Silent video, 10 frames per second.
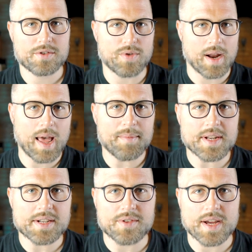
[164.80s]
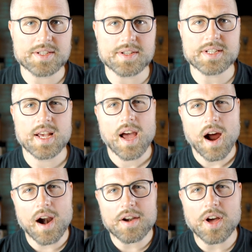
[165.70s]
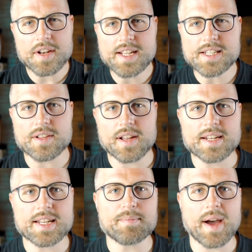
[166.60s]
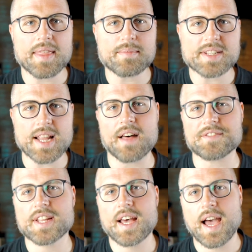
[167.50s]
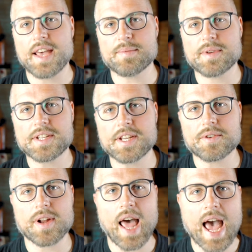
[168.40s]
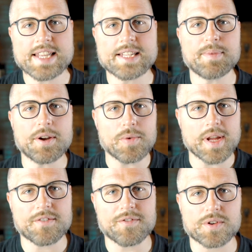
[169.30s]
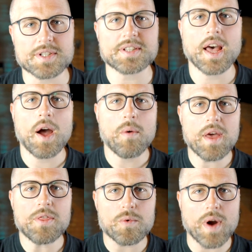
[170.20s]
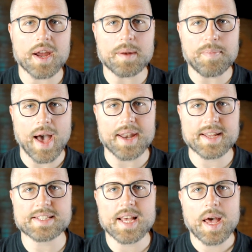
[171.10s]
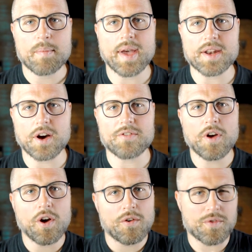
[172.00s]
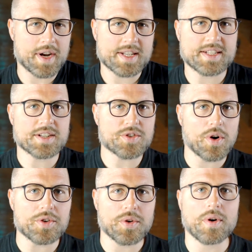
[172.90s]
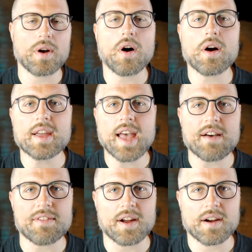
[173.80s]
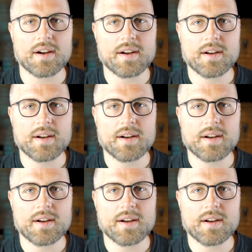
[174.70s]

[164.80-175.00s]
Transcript: Trilaminate dry suits are not insulating by themselves, and the material has to be reinforced with rugged paddings made of, for instance, Cordura or Kevlar.